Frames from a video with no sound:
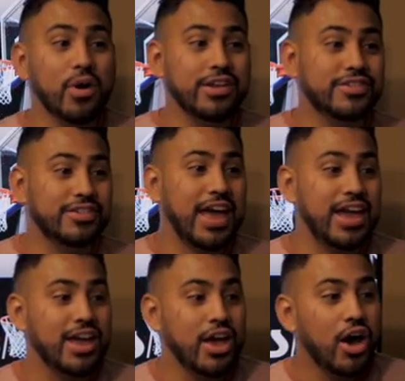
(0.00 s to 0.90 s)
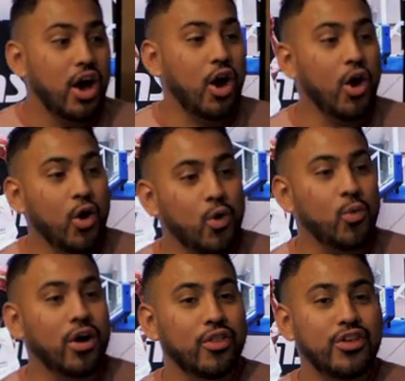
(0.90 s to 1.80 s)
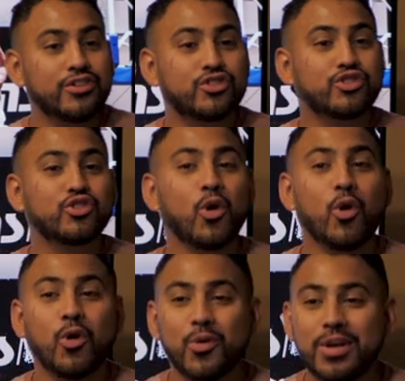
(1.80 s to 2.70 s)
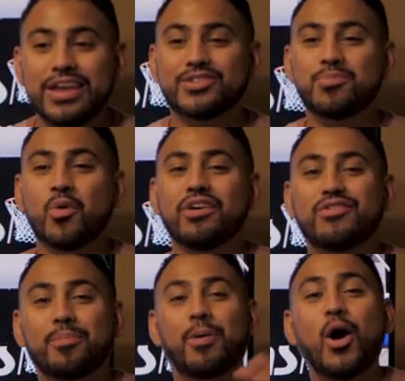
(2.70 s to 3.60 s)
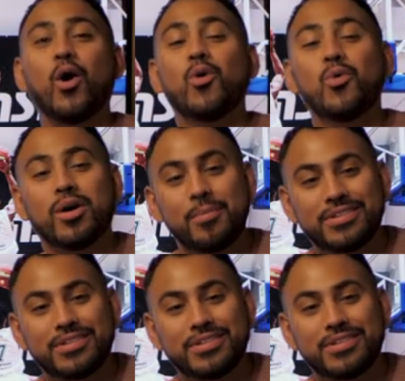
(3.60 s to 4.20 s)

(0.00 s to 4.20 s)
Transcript: want to say, oh, well, this story is more of a poem.